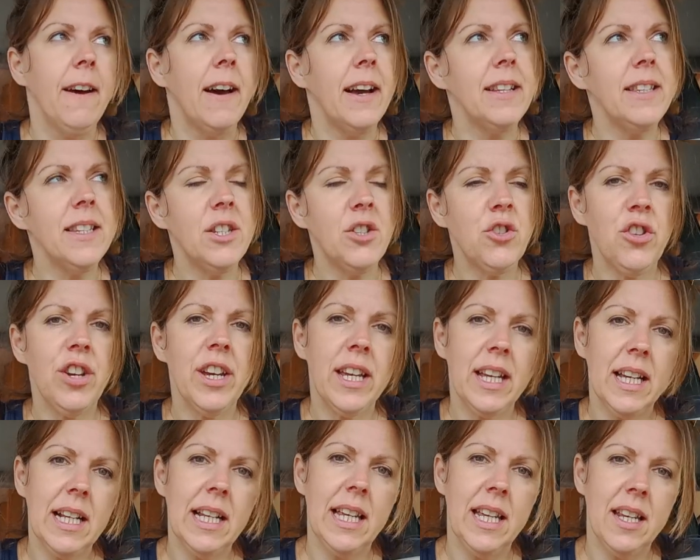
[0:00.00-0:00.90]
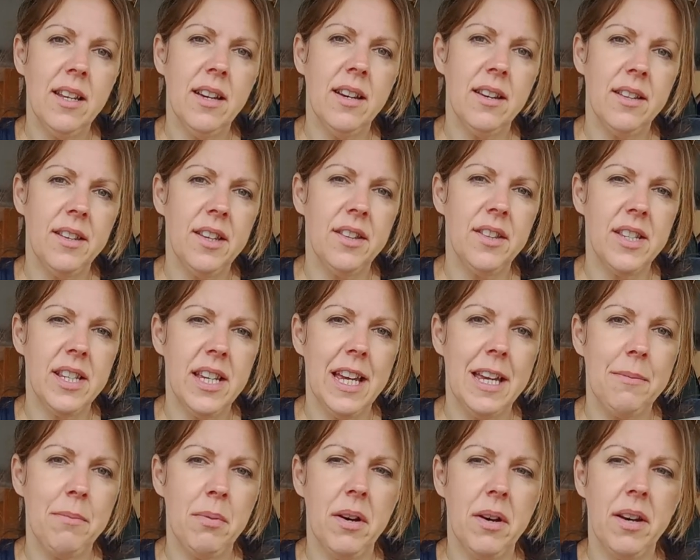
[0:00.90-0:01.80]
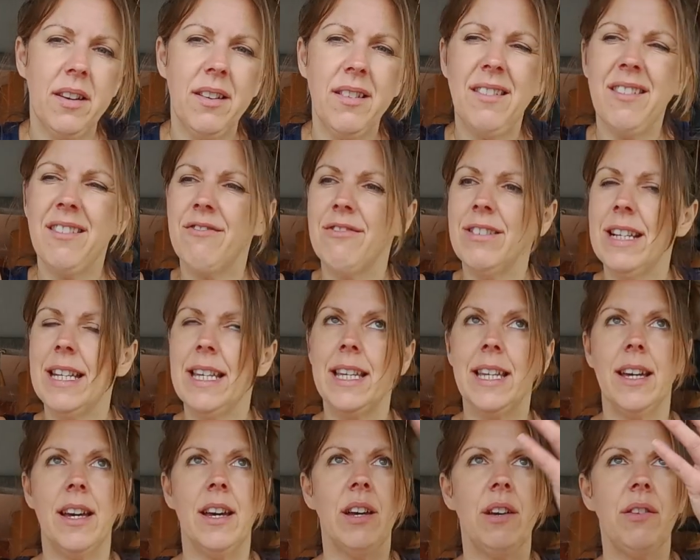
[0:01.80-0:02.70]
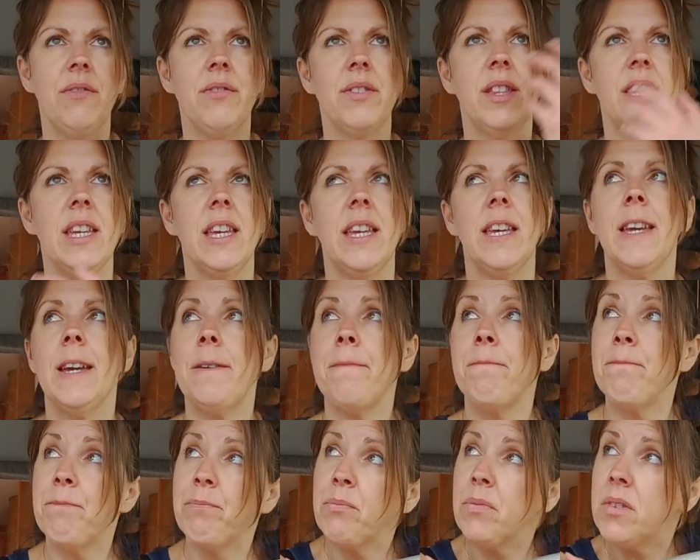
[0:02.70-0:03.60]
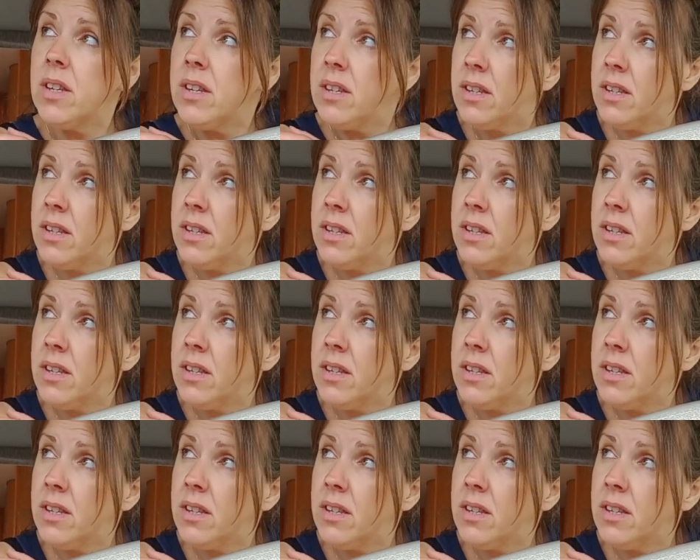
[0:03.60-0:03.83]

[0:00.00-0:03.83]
I did try and clean her the other day, but I can't really get over the um,